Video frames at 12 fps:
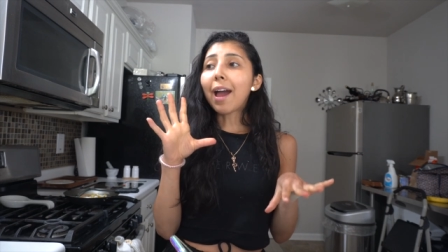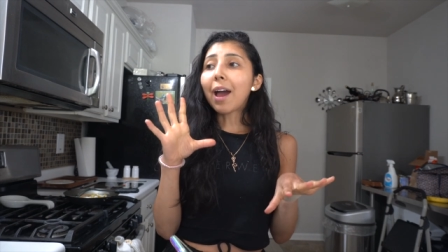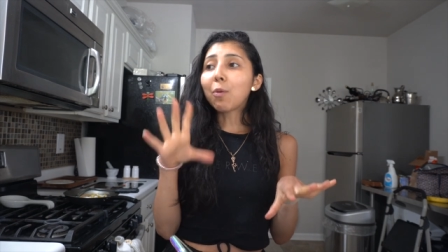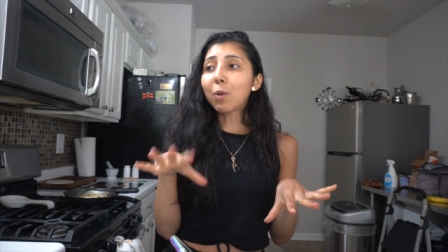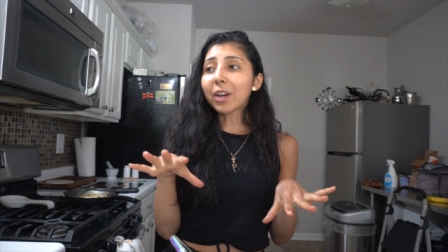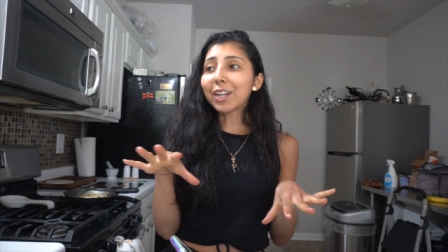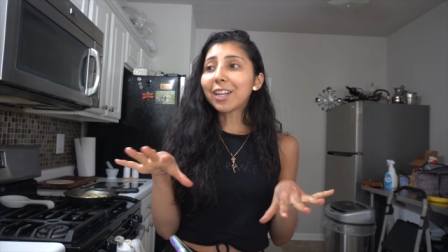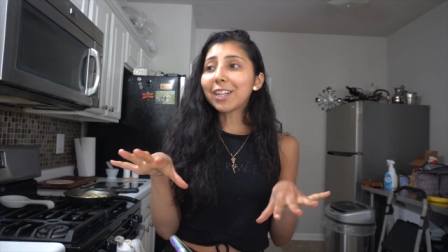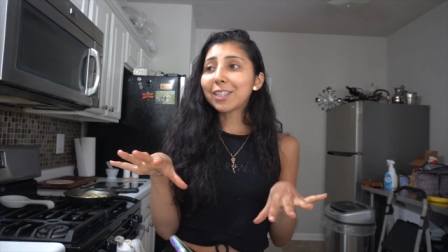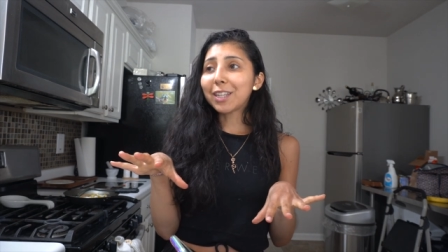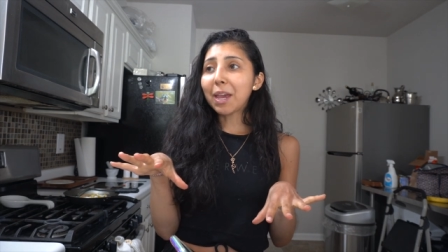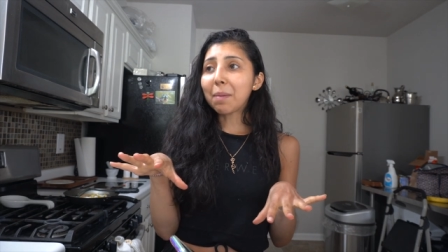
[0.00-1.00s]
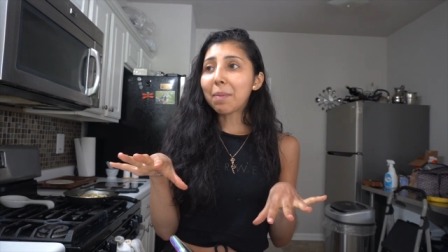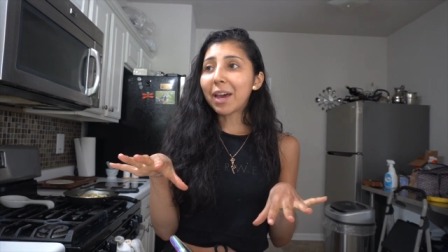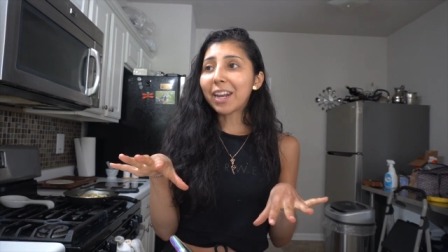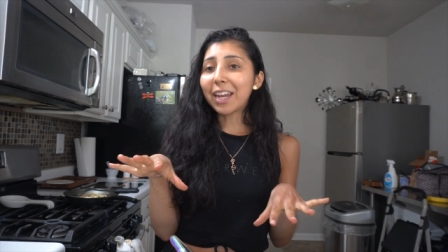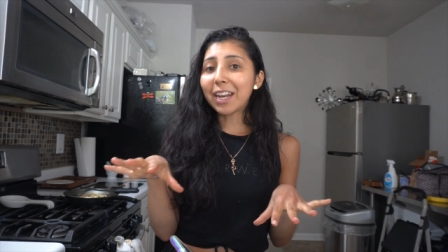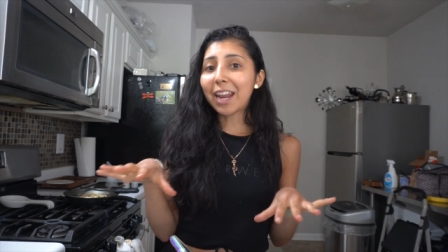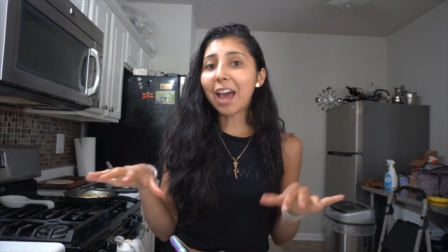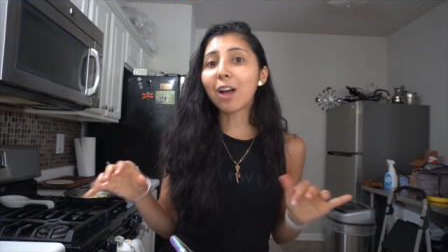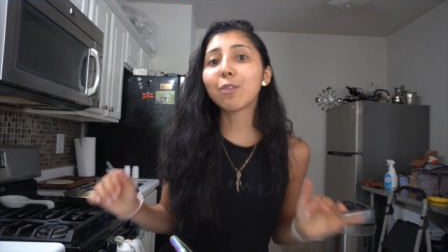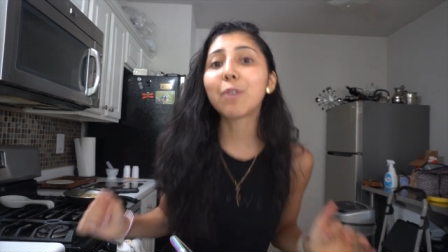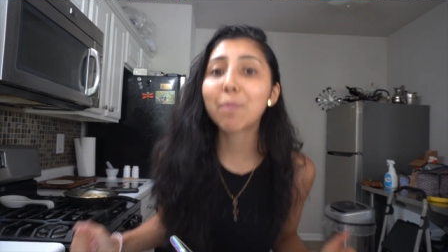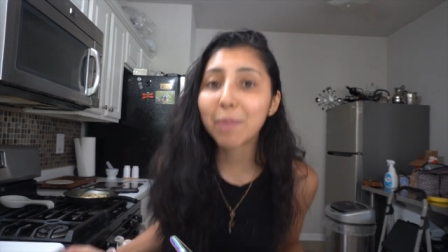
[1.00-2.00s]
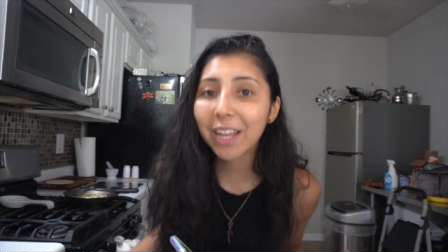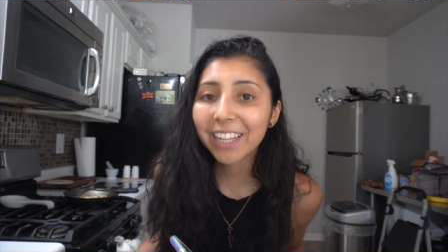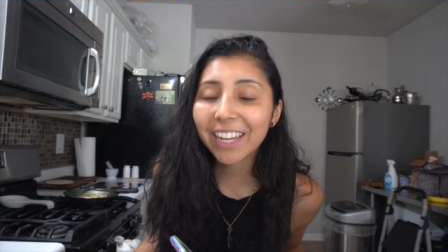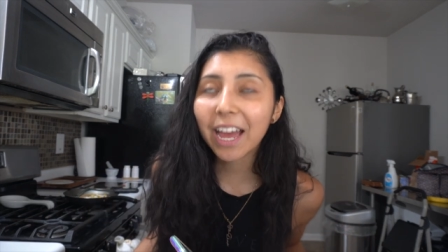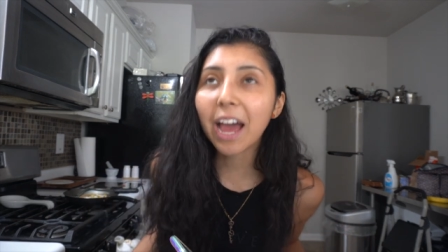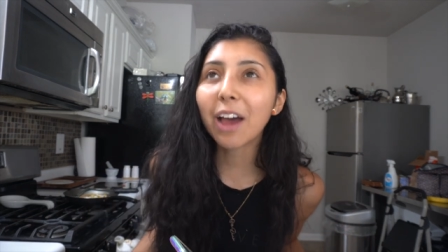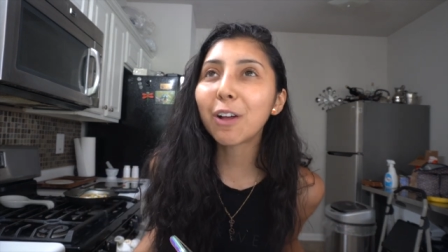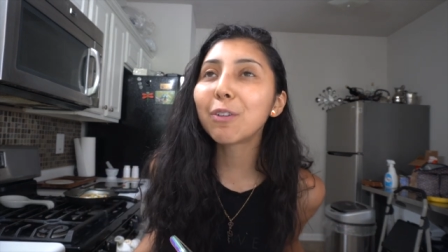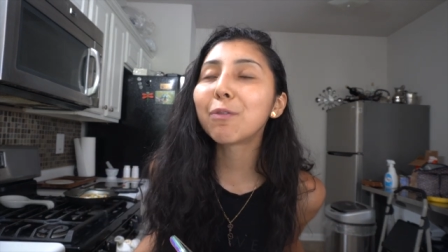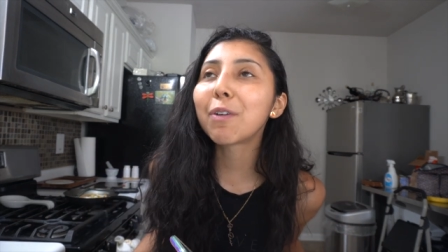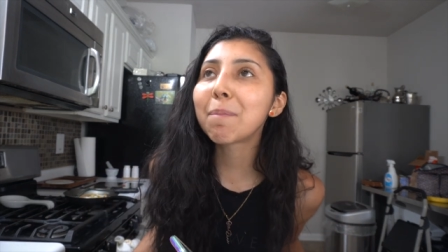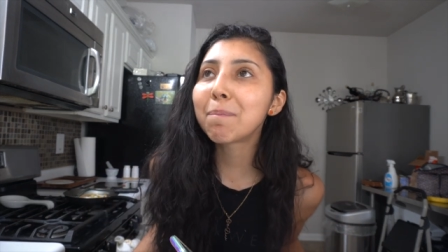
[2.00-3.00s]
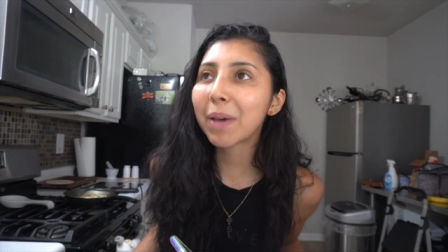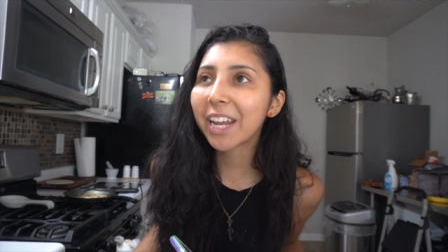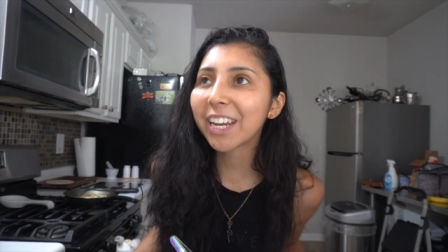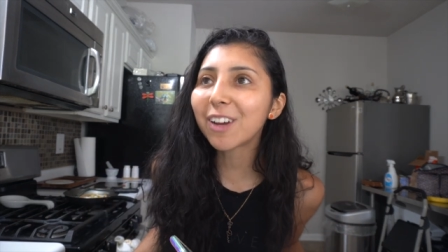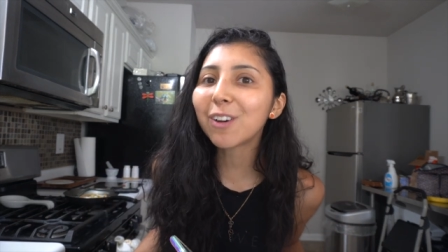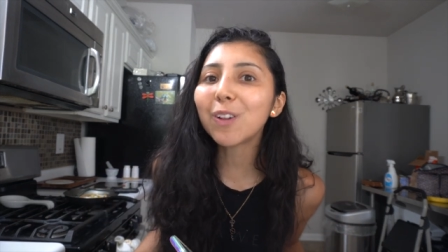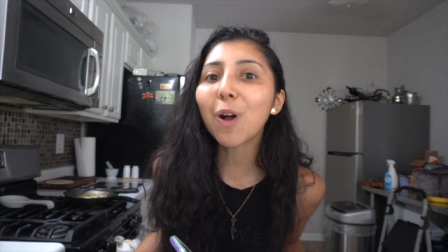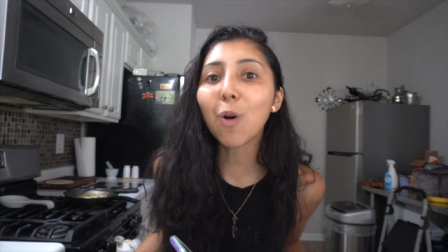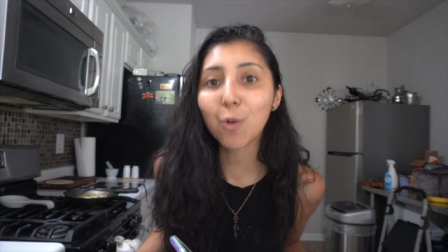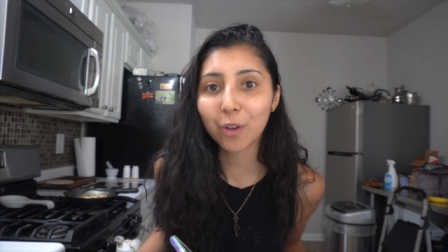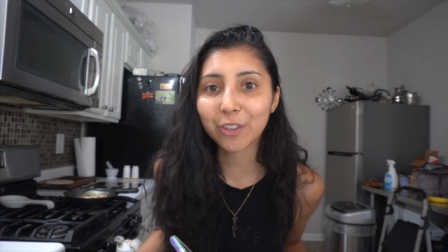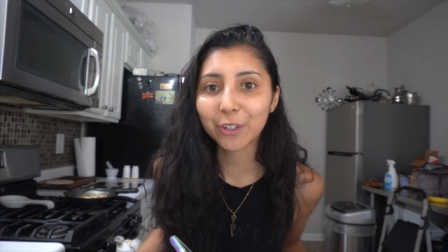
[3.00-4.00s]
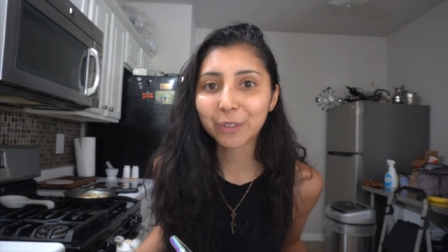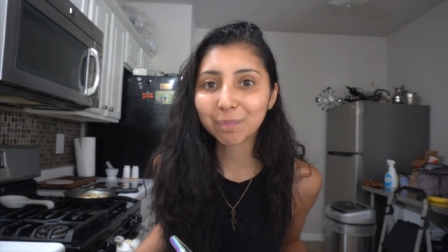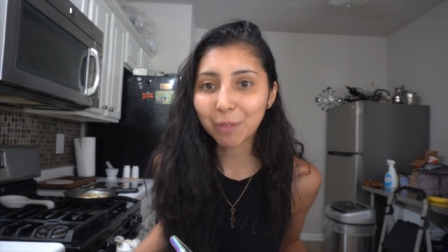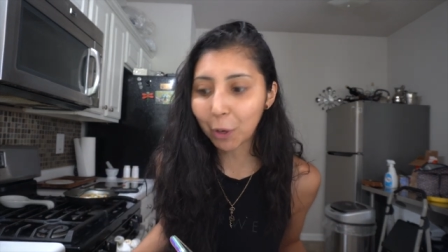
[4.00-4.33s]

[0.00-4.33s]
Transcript: I what I did in a day, but in alphabet alphabetical order.